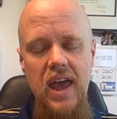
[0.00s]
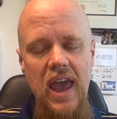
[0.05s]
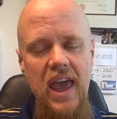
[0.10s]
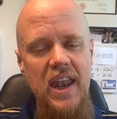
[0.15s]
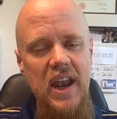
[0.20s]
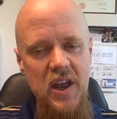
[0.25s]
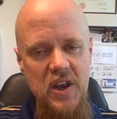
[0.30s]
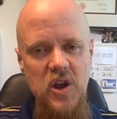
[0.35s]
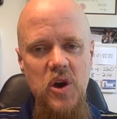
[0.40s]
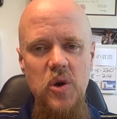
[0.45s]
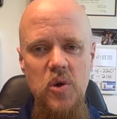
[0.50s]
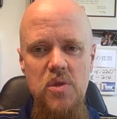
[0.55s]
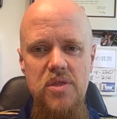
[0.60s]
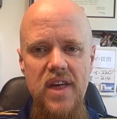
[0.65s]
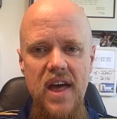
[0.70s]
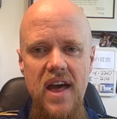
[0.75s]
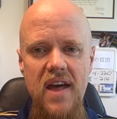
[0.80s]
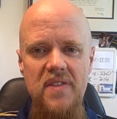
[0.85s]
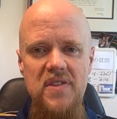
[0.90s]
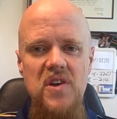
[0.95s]
And I know
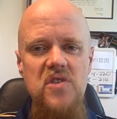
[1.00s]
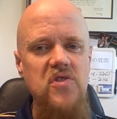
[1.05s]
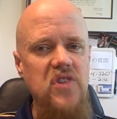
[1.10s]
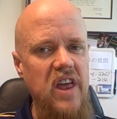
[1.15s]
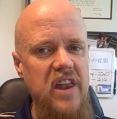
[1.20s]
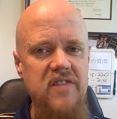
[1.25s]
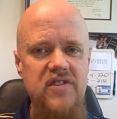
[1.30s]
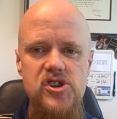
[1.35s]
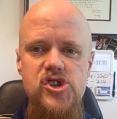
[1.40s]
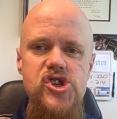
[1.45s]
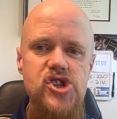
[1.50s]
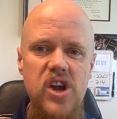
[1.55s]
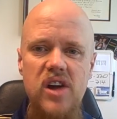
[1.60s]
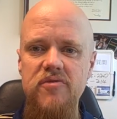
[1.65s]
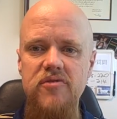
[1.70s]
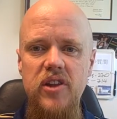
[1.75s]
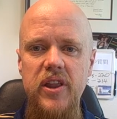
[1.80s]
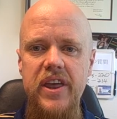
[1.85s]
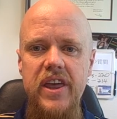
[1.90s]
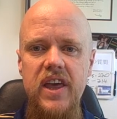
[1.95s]
that there's kind of a
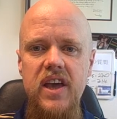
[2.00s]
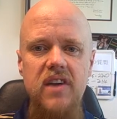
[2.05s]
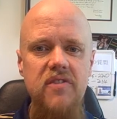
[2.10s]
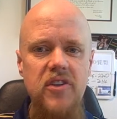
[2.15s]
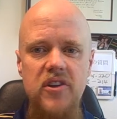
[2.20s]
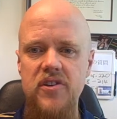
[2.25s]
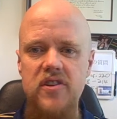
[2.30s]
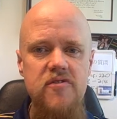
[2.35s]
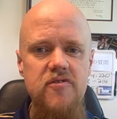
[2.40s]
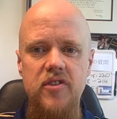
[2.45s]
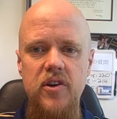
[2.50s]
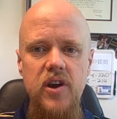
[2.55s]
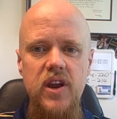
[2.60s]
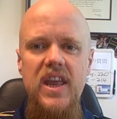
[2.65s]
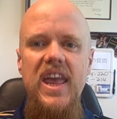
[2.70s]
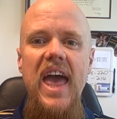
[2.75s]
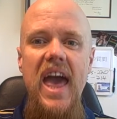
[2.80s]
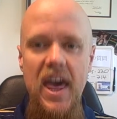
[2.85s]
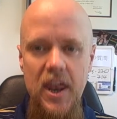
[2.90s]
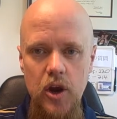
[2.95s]
shuffling of the
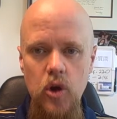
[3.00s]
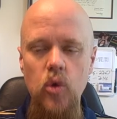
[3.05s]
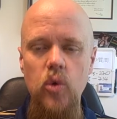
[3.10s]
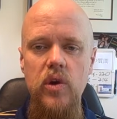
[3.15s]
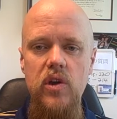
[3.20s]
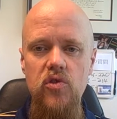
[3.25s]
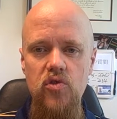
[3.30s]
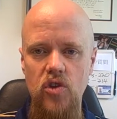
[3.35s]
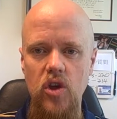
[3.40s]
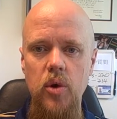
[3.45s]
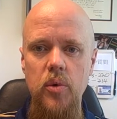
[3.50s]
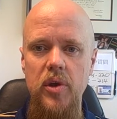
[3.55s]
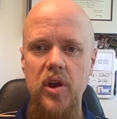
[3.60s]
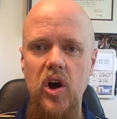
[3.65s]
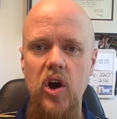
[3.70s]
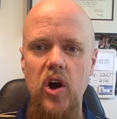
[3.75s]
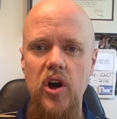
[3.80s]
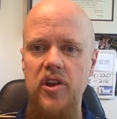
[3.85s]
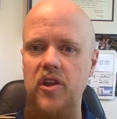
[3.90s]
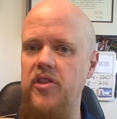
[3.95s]
different categories going
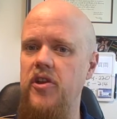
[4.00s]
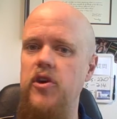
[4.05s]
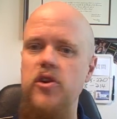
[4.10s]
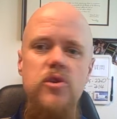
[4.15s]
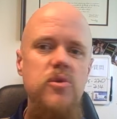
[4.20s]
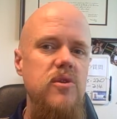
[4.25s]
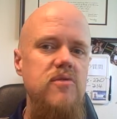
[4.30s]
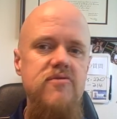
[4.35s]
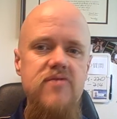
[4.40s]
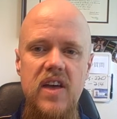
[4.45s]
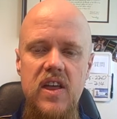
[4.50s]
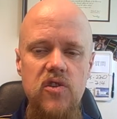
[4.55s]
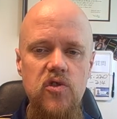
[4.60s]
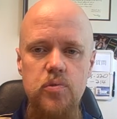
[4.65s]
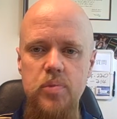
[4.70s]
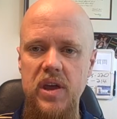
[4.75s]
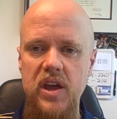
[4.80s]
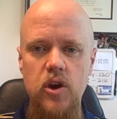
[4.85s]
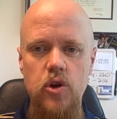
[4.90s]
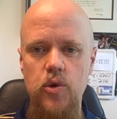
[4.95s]
on, and there are new
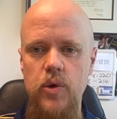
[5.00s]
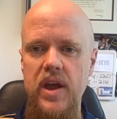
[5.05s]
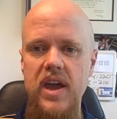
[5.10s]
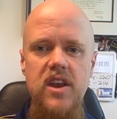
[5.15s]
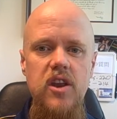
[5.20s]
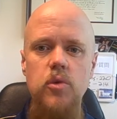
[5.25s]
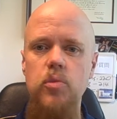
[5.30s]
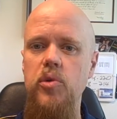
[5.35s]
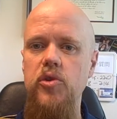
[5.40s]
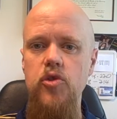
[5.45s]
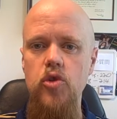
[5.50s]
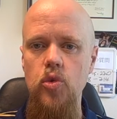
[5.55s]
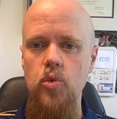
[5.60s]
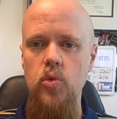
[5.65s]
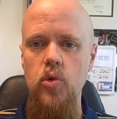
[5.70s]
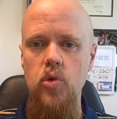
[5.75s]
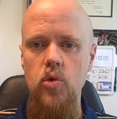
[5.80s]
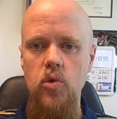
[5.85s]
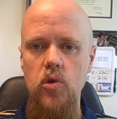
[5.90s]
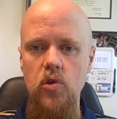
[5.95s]
events being created with new
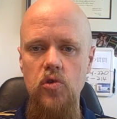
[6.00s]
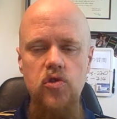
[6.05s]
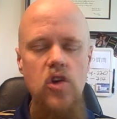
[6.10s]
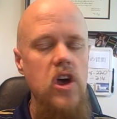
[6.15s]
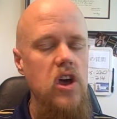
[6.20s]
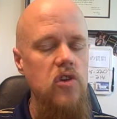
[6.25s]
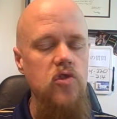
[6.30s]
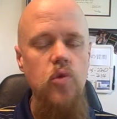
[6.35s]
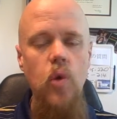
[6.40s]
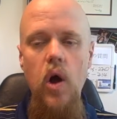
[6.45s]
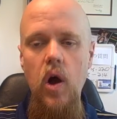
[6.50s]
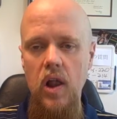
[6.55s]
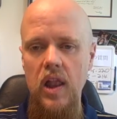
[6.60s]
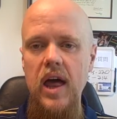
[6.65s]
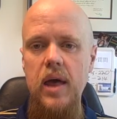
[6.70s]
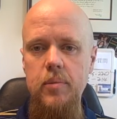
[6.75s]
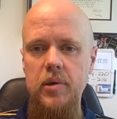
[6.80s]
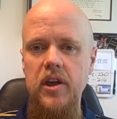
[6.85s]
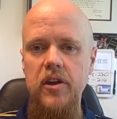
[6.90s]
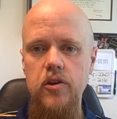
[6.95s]
rules. So all
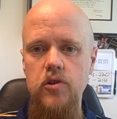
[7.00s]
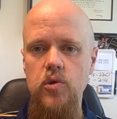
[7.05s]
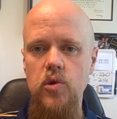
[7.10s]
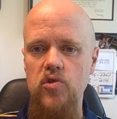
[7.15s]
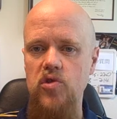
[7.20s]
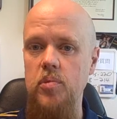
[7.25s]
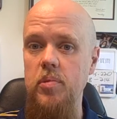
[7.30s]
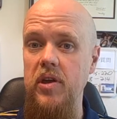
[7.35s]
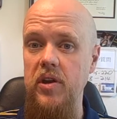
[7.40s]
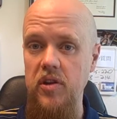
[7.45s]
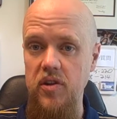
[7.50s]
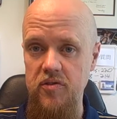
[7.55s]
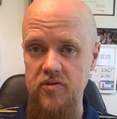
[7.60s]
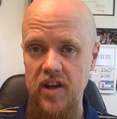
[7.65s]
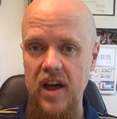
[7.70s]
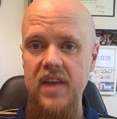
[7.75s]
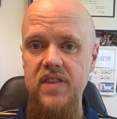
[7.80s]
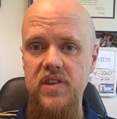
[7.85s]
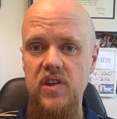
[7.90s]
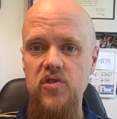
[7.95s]
I'm going to do is I'm going to
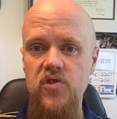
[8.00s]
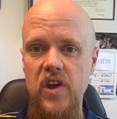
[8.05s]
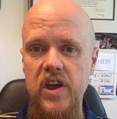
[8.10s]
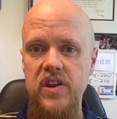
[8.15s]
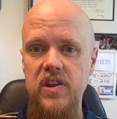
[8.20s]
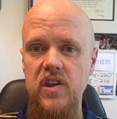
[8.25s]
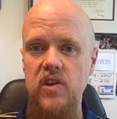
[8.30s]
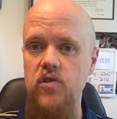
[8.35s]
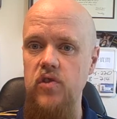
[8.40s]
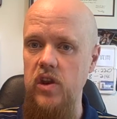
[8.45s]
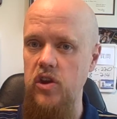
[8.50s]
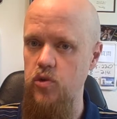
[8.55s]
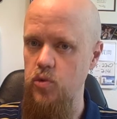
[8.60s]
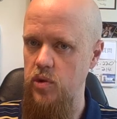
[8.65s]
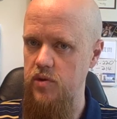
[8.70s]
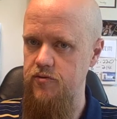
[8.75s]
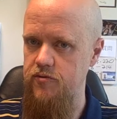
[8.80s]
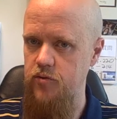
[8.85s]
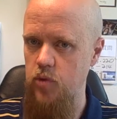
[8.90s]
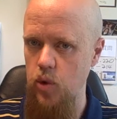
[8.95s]
divide these ideas
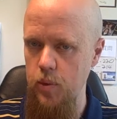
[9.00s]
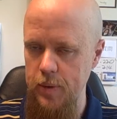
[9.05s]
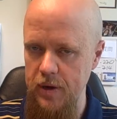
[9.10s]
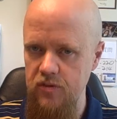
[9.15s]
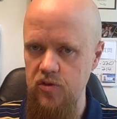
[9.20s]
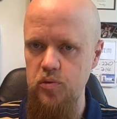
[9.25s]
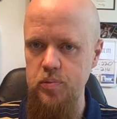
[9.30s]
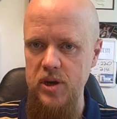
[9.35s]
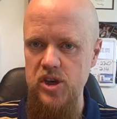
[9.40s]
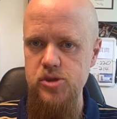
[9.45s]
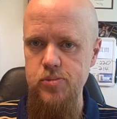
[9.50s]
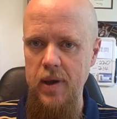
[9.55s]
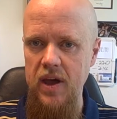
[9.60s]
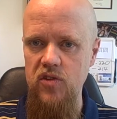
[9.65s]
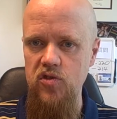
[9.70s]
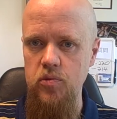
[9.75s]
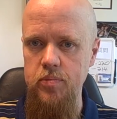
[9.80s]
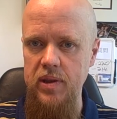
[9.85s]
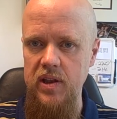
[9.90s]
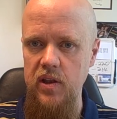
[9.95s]
into informative speech
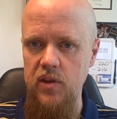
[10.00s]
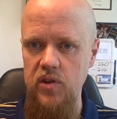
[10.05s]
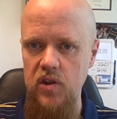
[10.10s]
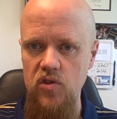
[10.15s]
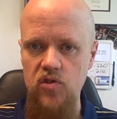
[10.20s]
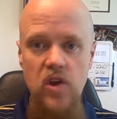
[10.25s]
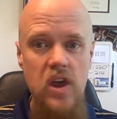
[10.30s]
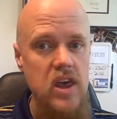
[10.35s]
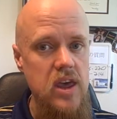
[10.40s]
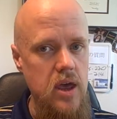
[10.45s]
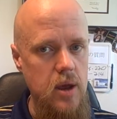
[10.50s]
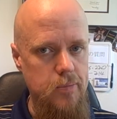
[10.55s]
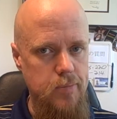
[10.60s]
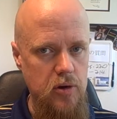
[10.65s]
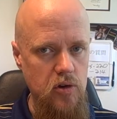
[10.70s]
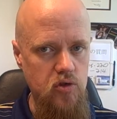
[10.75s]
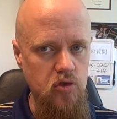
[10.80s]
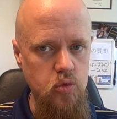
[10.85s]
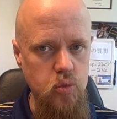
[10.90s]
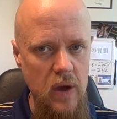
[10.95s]
possibilities and
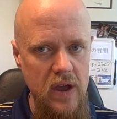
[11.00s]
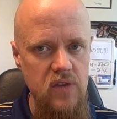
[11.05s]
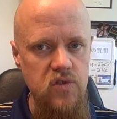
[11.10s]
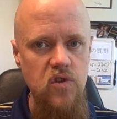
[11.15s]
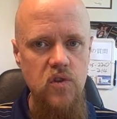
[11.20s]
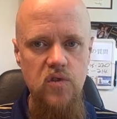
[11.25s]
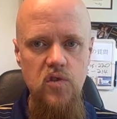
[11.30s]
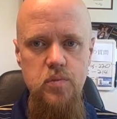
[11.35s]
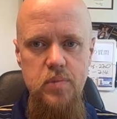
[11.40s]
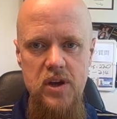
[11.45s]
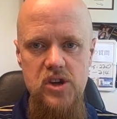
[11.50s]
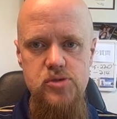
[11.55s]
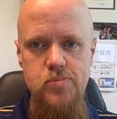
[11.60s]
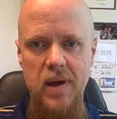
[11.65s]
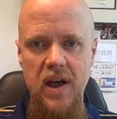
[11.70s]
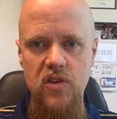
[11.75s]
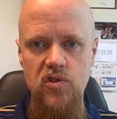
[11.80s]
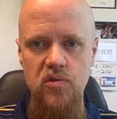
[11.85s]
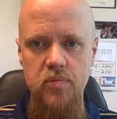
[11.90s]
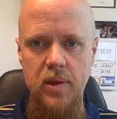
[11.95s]
persuasive speech
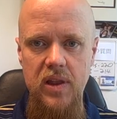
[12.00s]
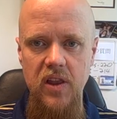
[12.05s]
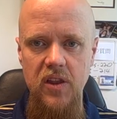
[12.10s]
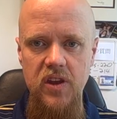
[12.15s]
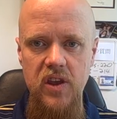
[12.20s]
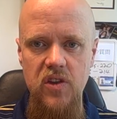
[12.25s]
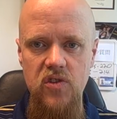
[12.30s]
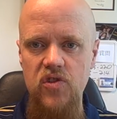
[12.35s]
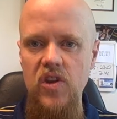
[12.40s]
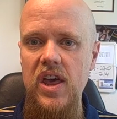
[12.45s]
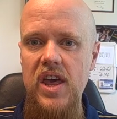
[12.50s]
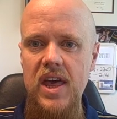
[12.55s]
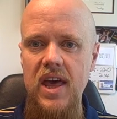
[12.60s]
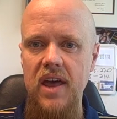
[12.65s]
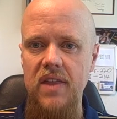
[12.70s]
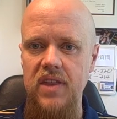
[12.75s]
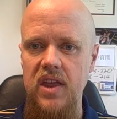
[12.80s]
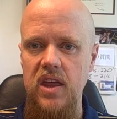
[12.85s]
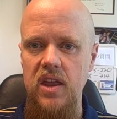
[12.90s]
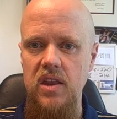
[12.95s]
possibilities,
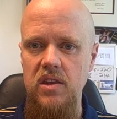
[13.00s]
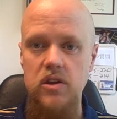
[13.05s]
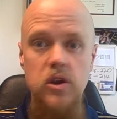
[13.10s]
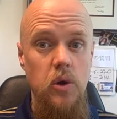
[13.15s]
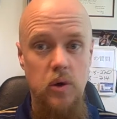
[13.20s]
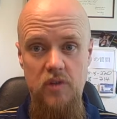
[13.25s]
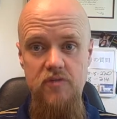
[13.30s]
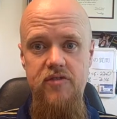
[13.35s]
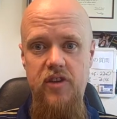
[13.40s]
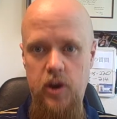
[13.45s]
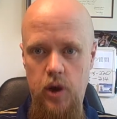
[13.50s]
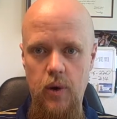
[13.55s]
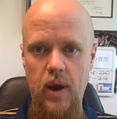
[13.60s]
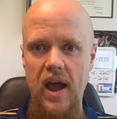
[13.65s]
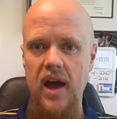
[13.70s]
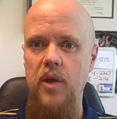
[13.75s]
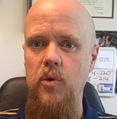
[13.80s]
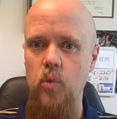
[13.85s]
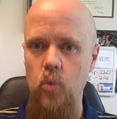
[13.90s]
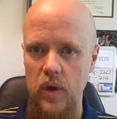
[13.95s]
and then you can figure
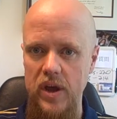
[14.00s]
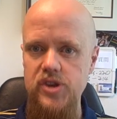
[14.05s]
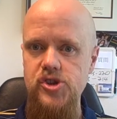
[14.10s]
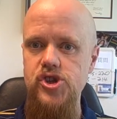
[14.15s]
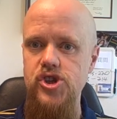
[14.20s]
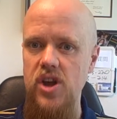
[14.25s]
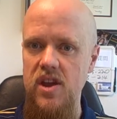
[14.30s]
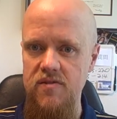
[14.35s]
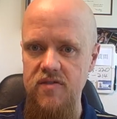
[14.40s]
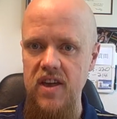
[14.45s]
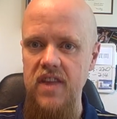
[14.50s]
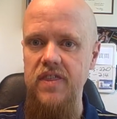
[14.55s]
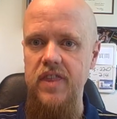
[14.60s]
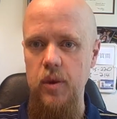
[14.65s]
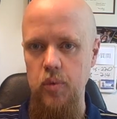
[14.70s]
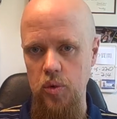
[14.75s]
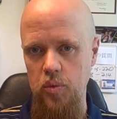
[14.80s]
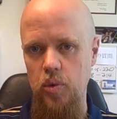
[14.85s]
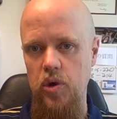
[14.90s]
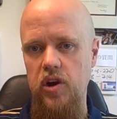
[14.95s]
out which event
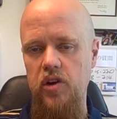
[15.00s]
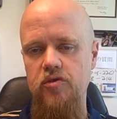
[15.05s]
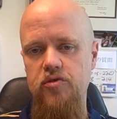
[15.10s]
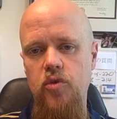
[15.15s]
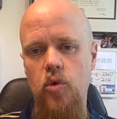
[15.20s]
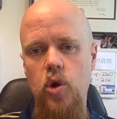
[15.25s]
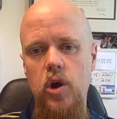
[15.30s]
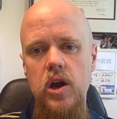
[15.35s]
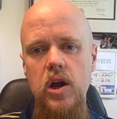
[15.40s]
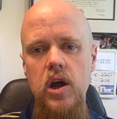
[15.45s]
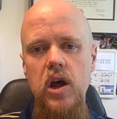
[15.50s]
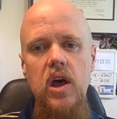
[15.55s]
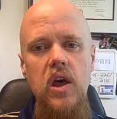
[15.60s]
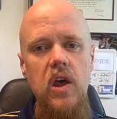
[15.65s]
they would work for.